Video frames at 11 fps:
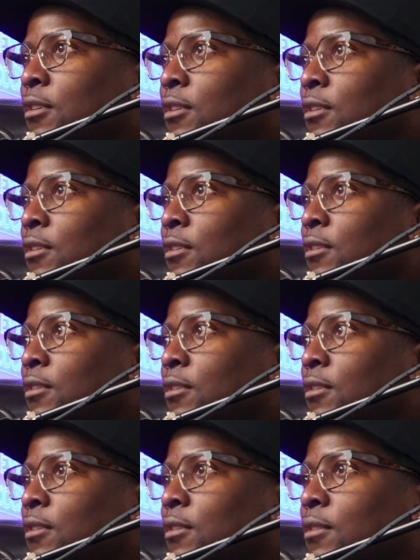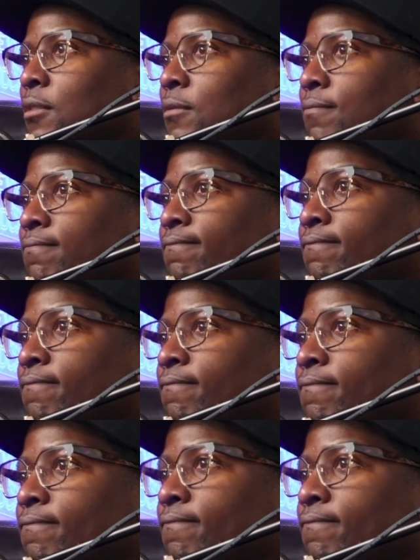[no speech]